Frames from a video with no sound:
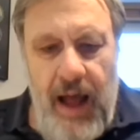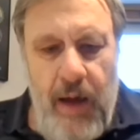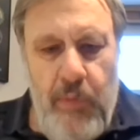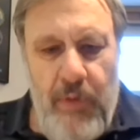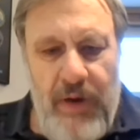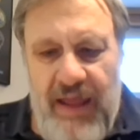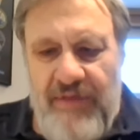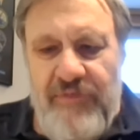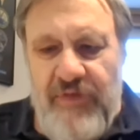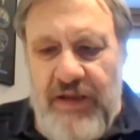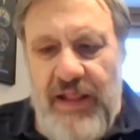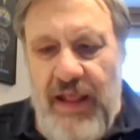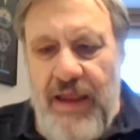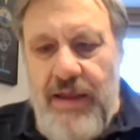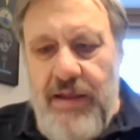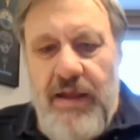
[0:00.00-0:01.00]
our
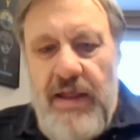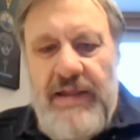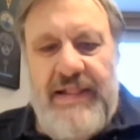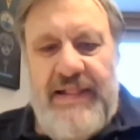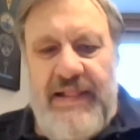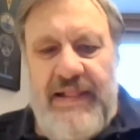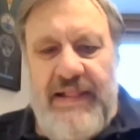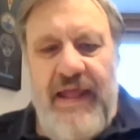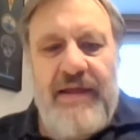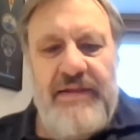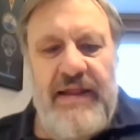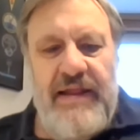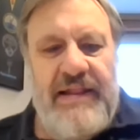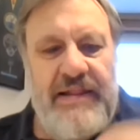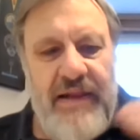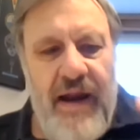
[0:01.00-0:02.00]
everyday
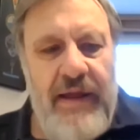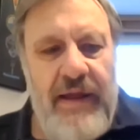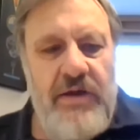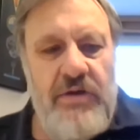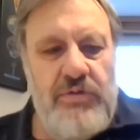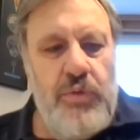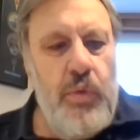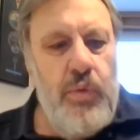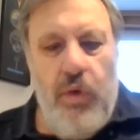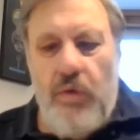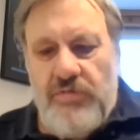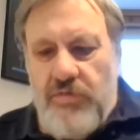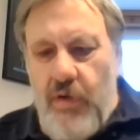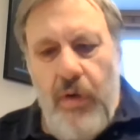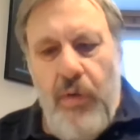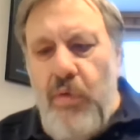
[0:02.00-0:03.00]
state is trying to
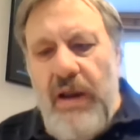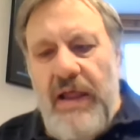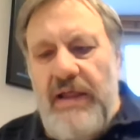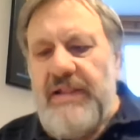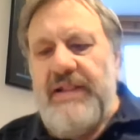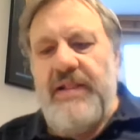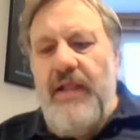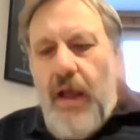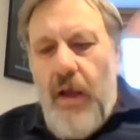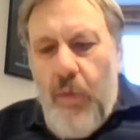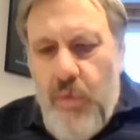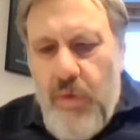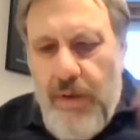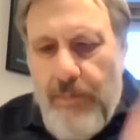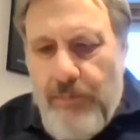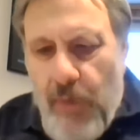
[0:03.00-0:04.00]
control us
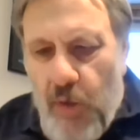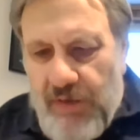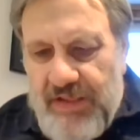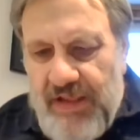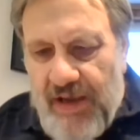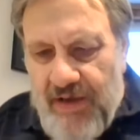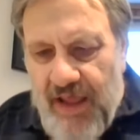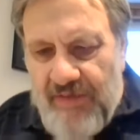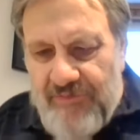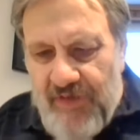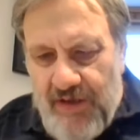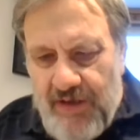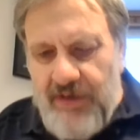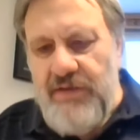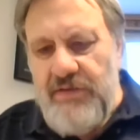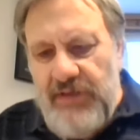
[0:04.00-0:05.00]
now more than
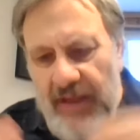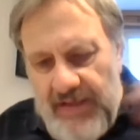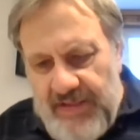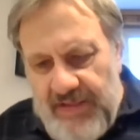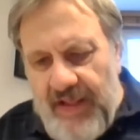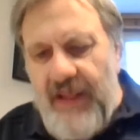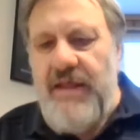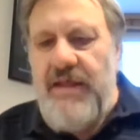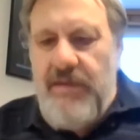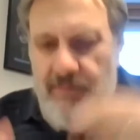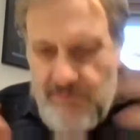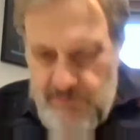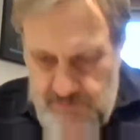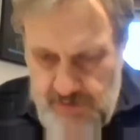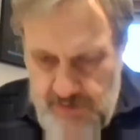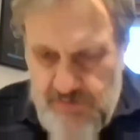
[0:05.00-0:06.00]
ever. They say,
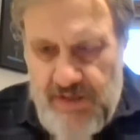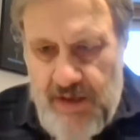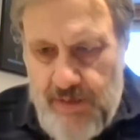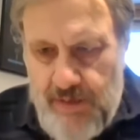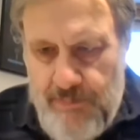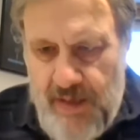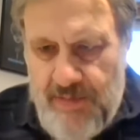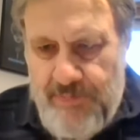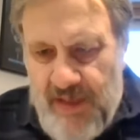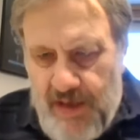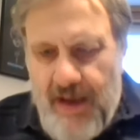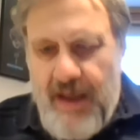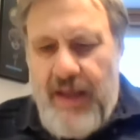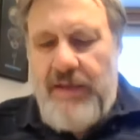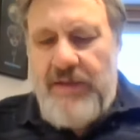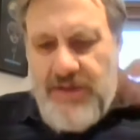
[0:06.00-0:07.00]
and they are maybe
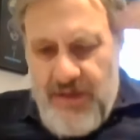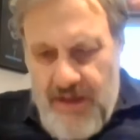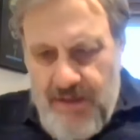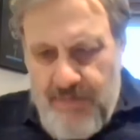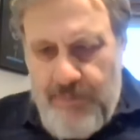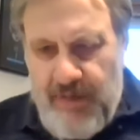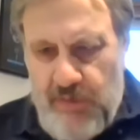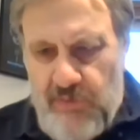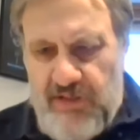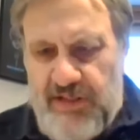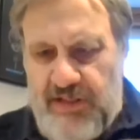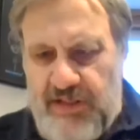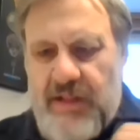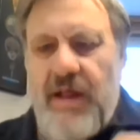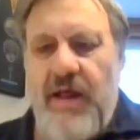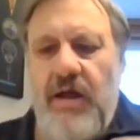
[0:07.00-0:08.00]
right,
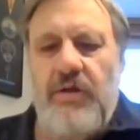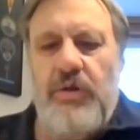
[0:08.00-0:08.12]
because